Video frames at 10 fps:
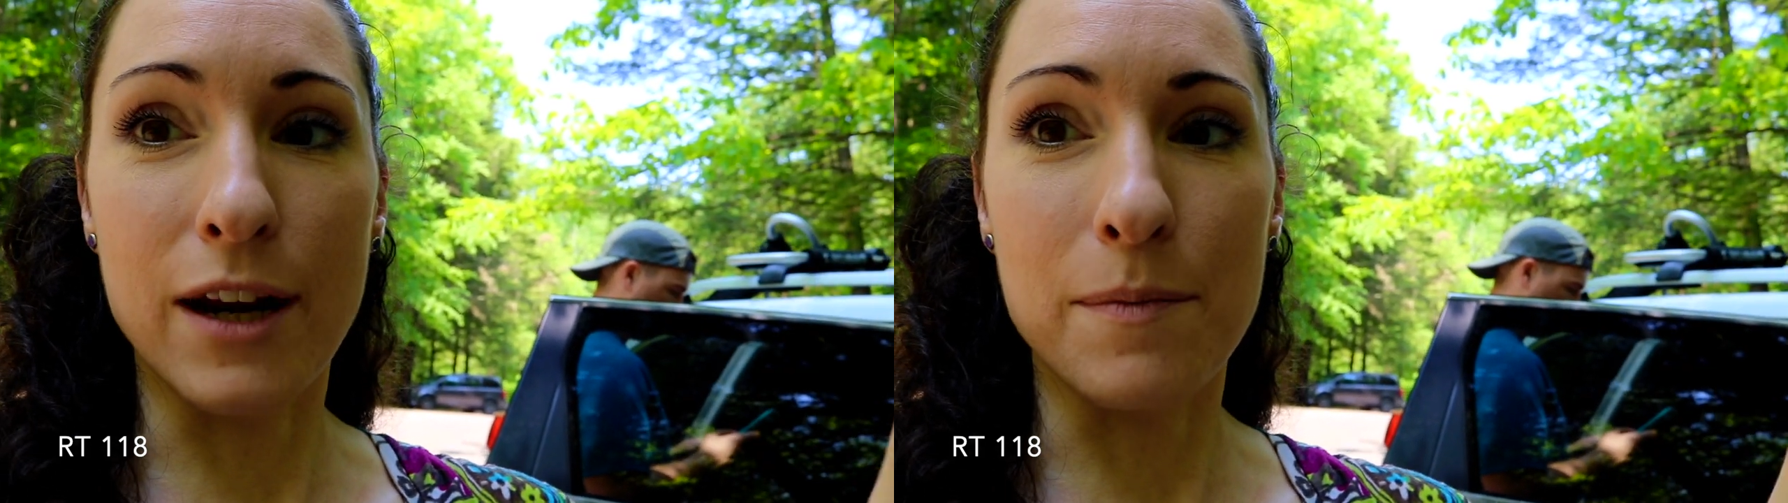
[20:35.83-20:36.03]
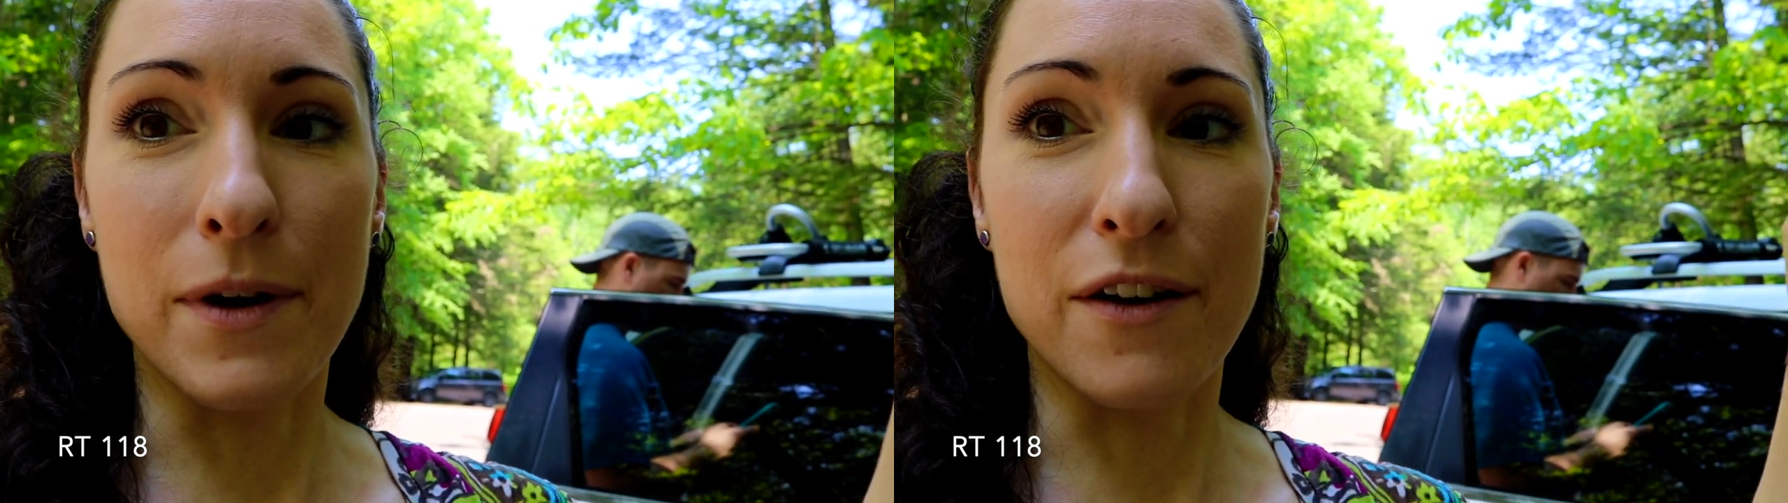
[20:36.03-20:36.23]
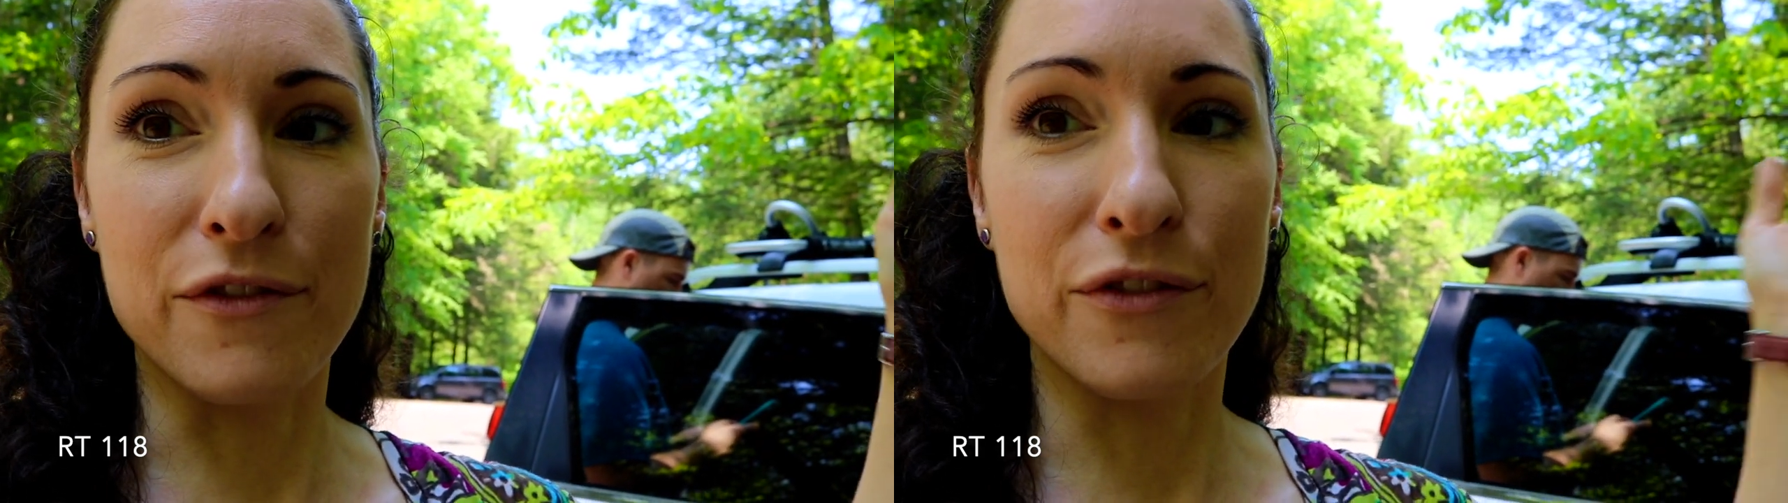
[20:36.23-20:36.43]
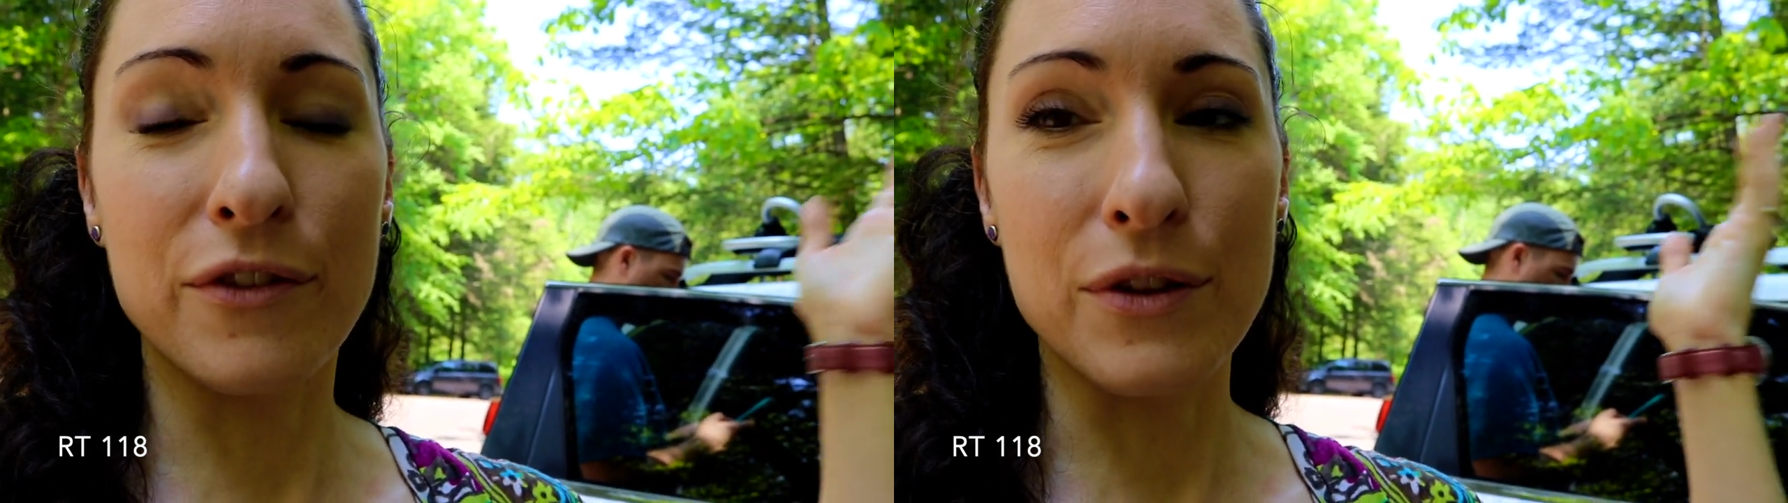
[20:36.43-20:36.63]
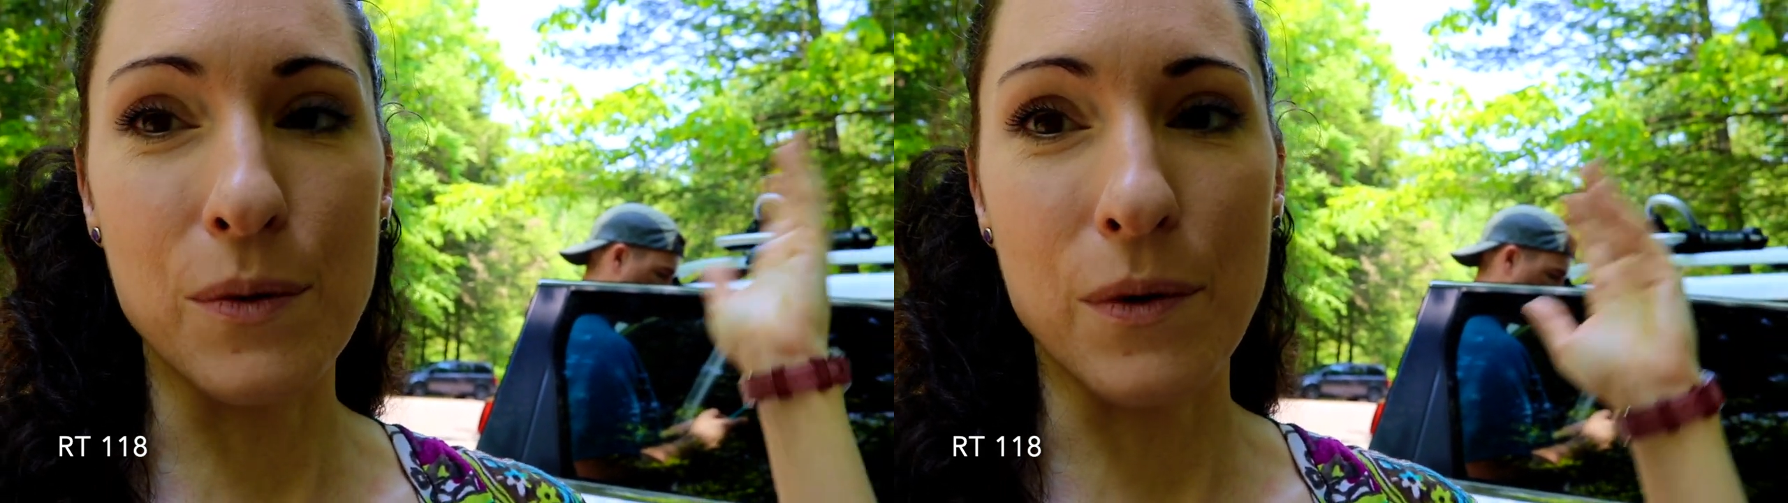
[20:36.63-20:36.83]

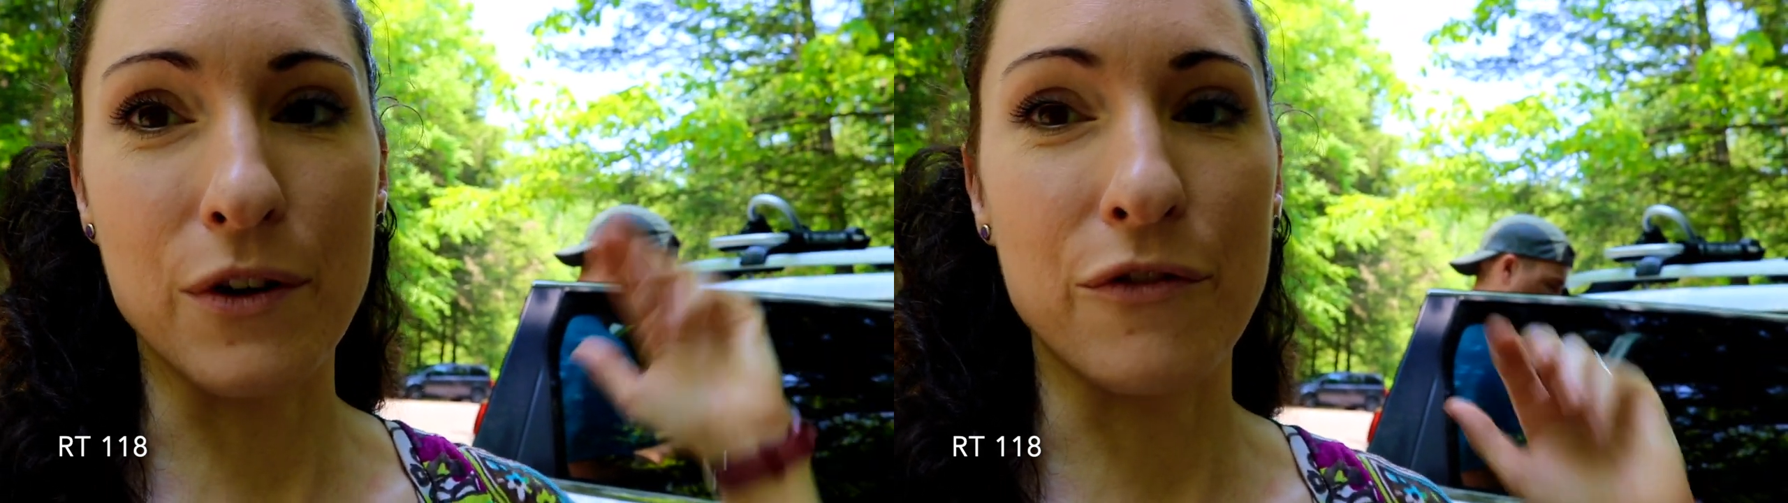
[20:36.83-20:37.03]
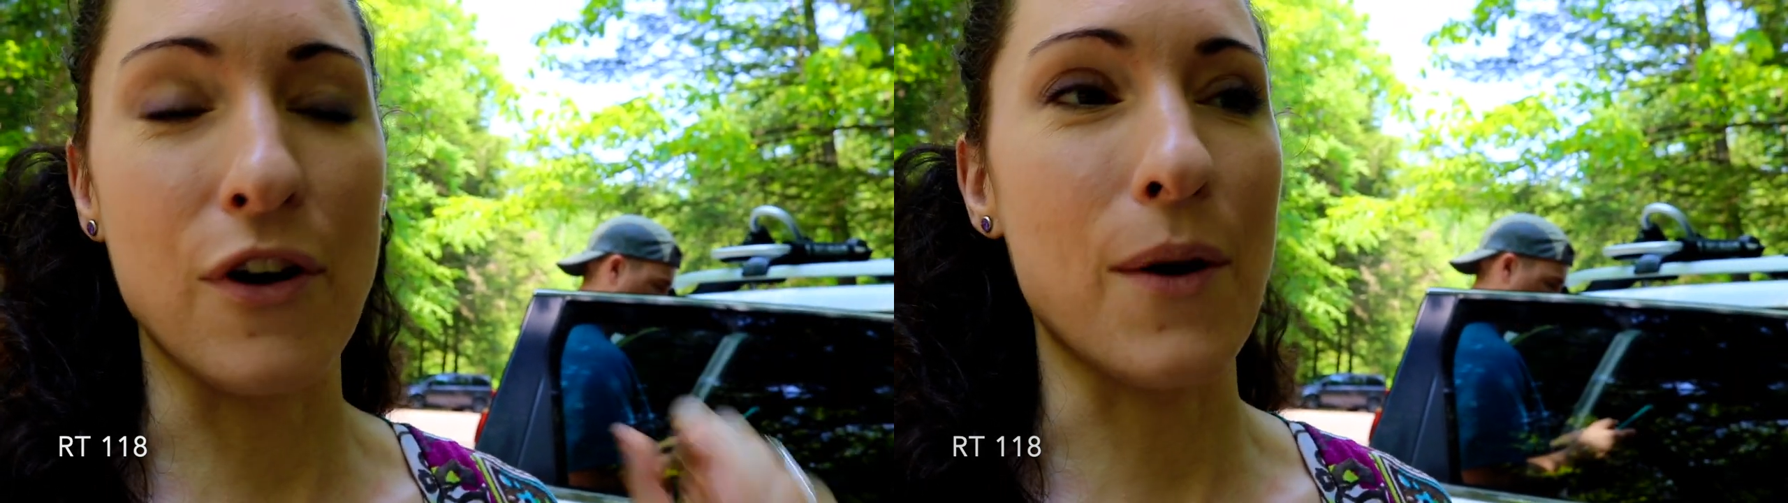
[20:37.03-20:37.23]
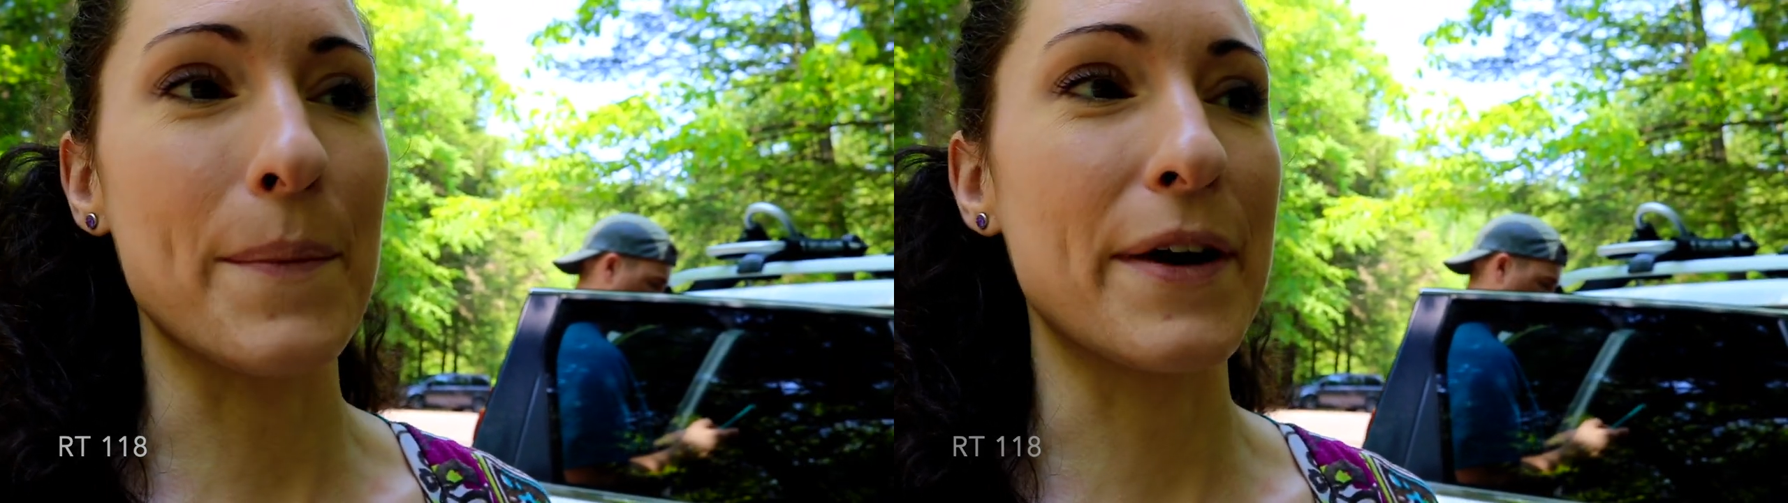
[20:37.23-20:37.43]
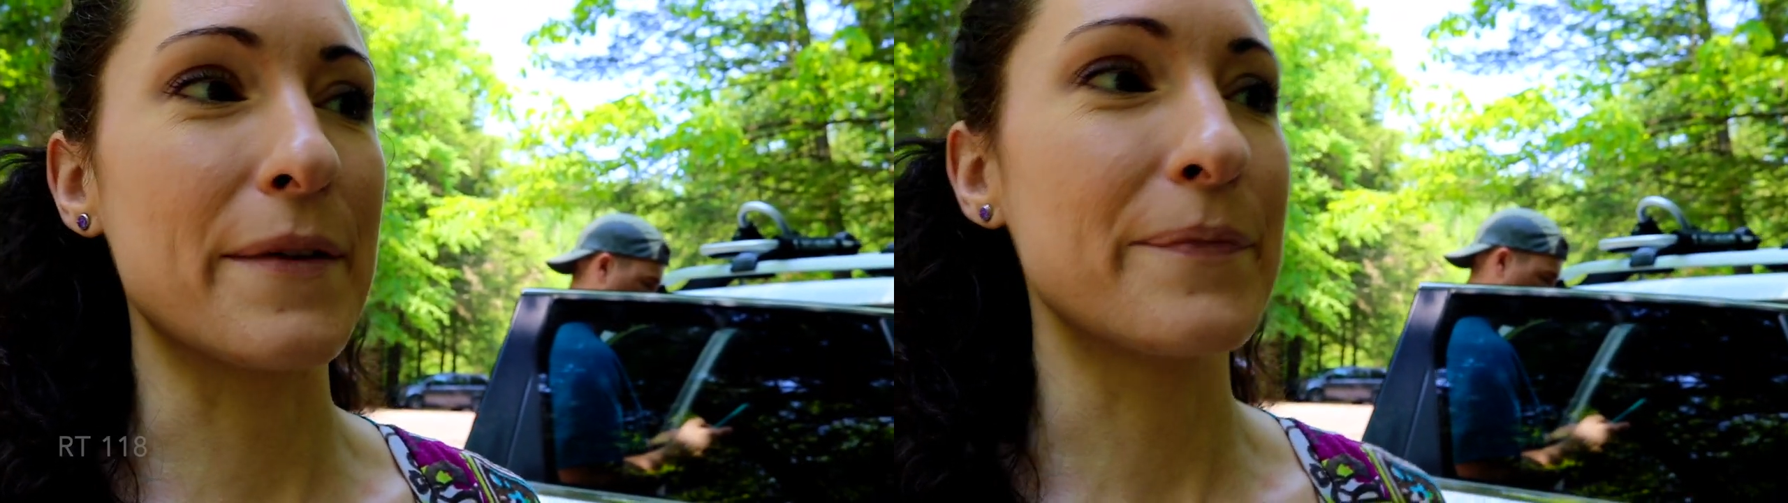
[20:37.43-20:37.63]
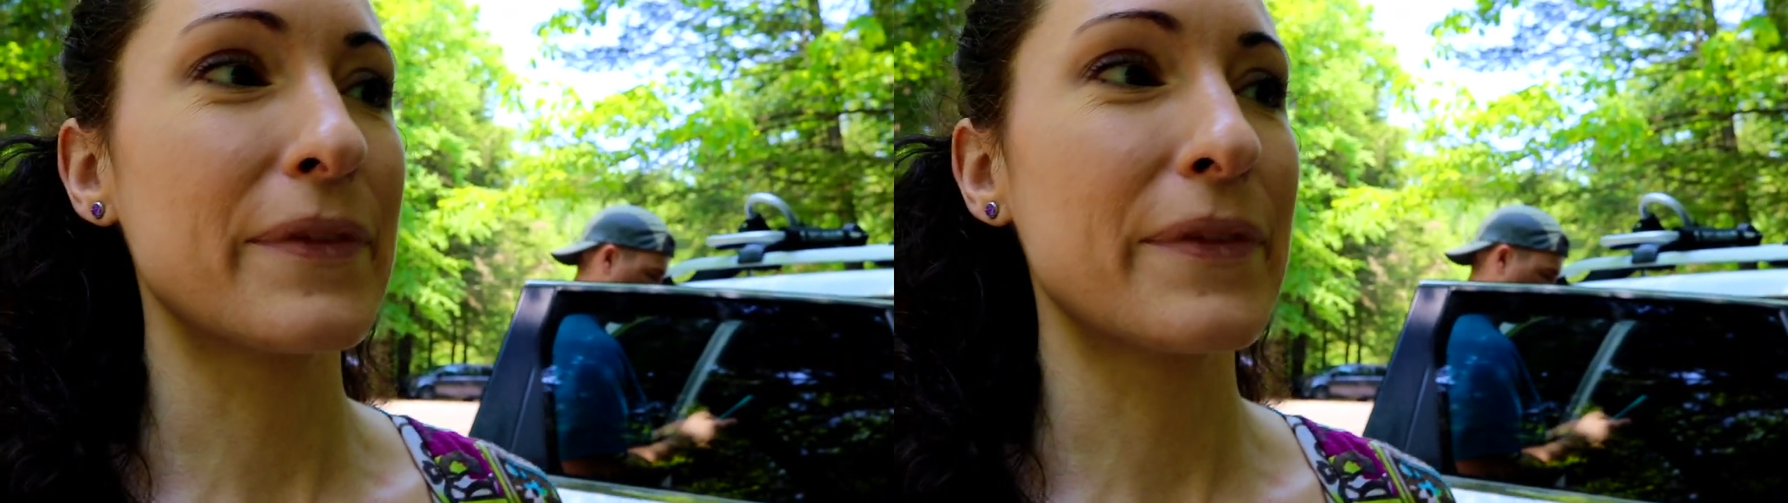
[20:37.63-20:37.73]
above the waterfall, but